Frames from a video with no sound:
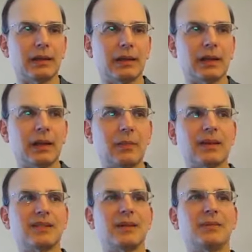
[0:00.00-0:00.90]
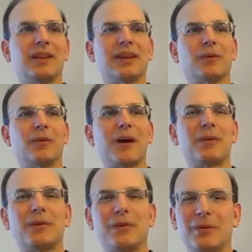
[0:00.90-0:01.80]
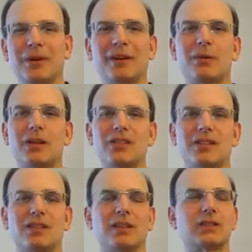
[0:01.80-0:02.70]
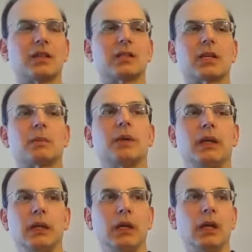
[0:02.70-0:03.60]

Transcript: and that might seem like, well, why would we want to question things all the time? But